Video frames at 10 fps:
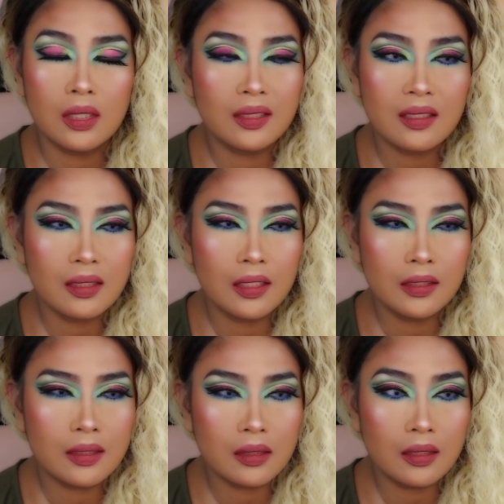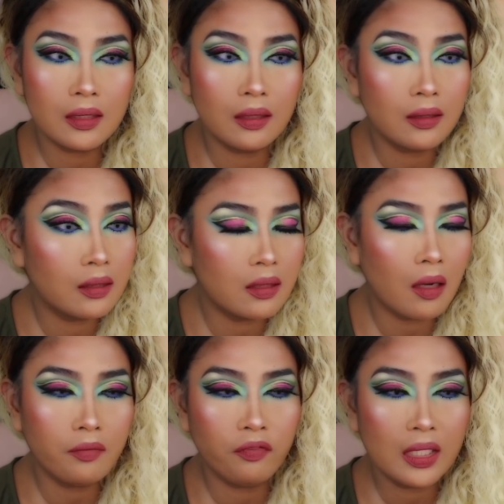It's
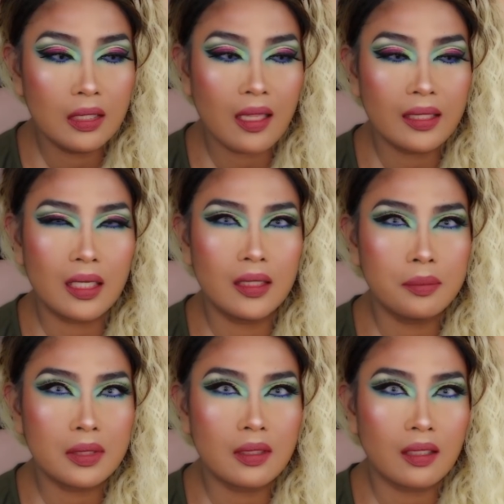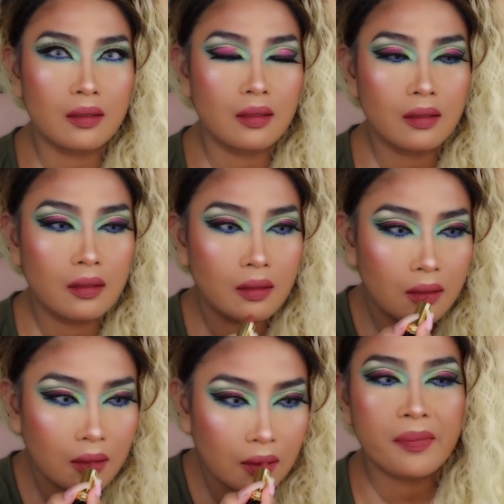not feeling like a lipstick.
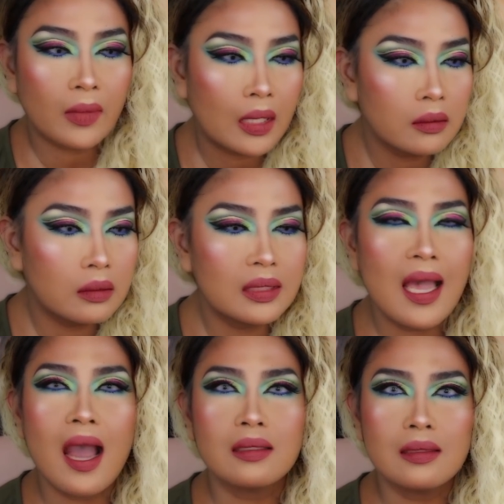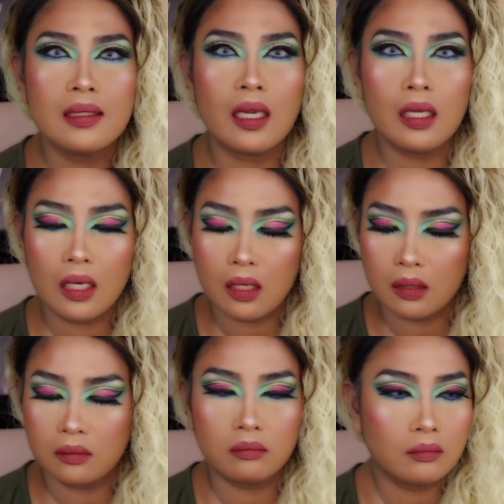This has like
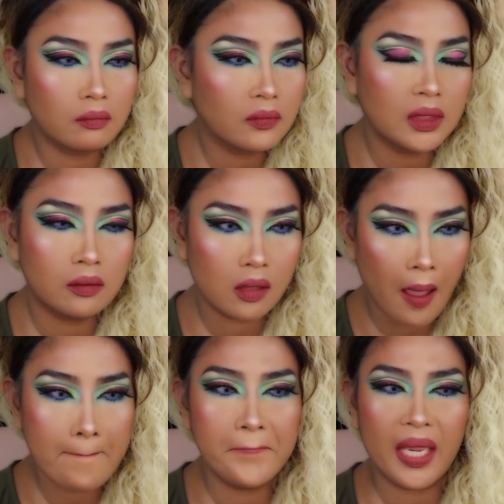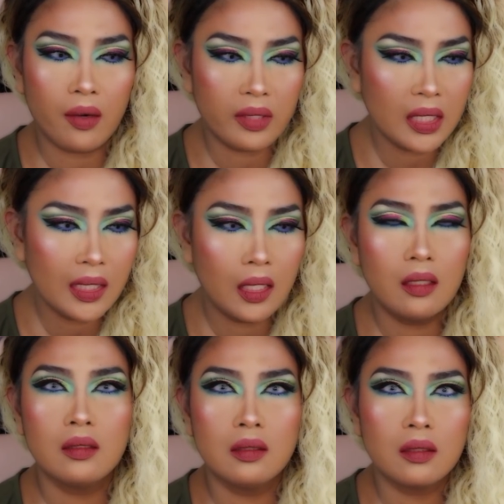a berry
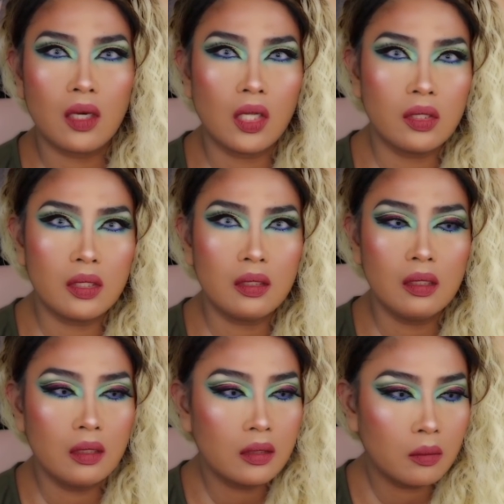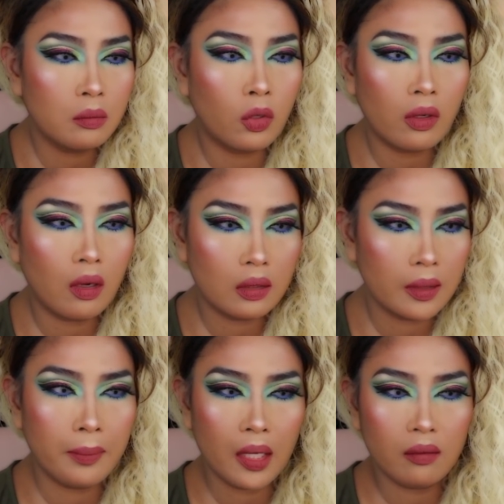color, more on
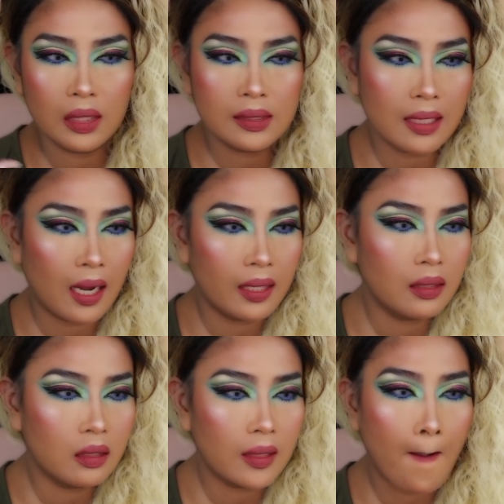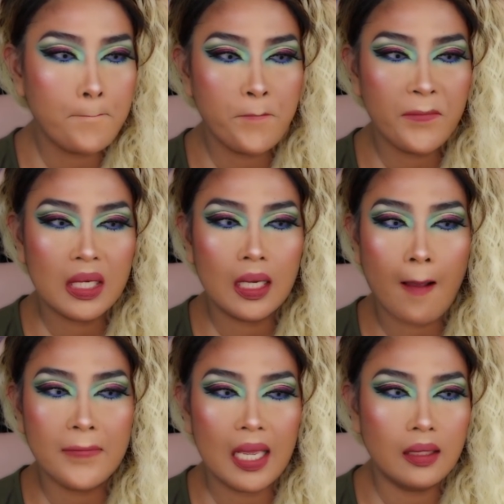the berry side,
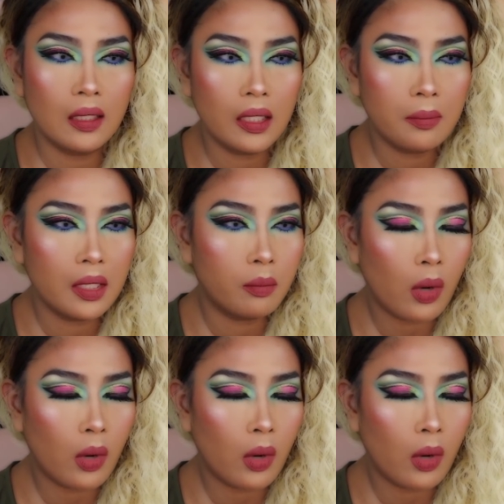and a little bit of